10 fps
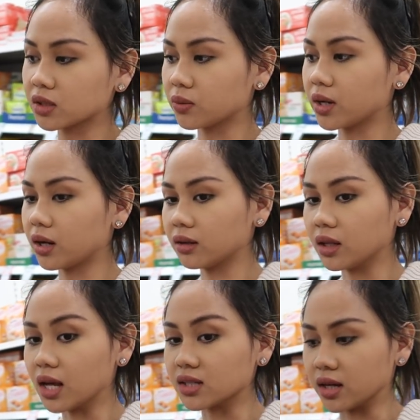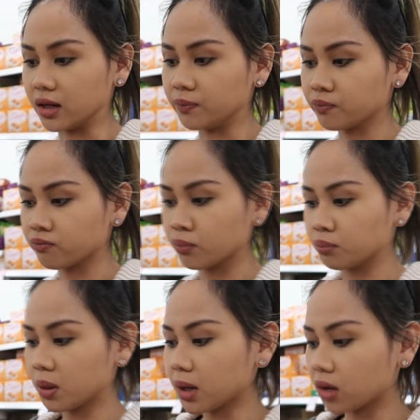So, we're getting the latte.
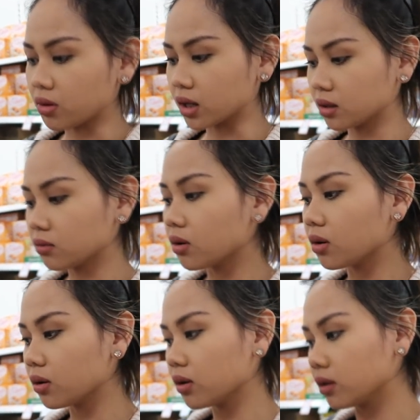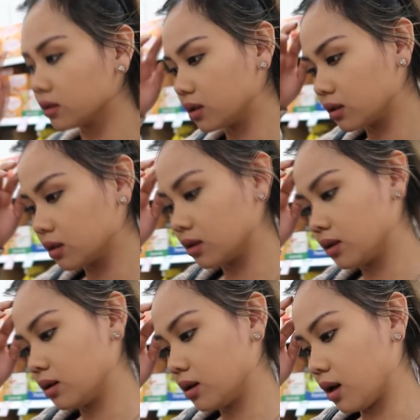May mga Rocky Road,
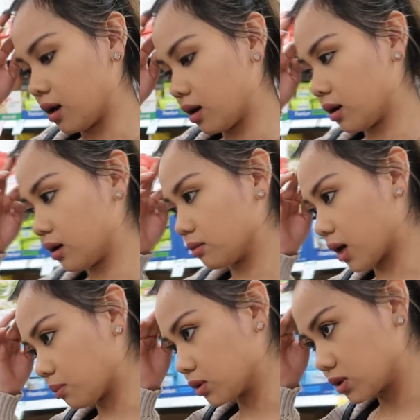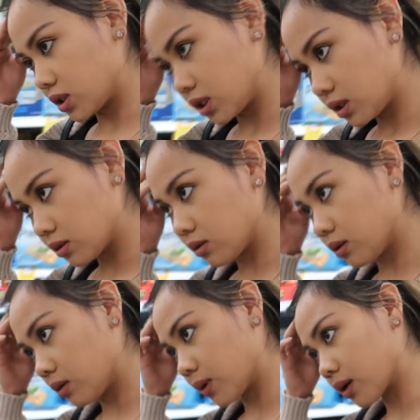cappuccino,
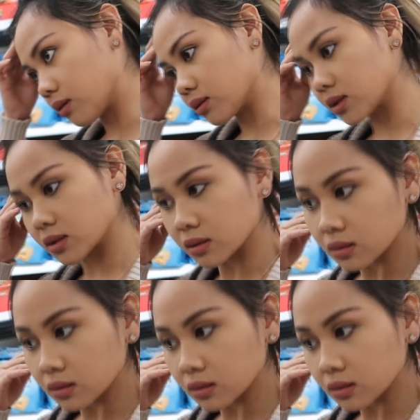what else?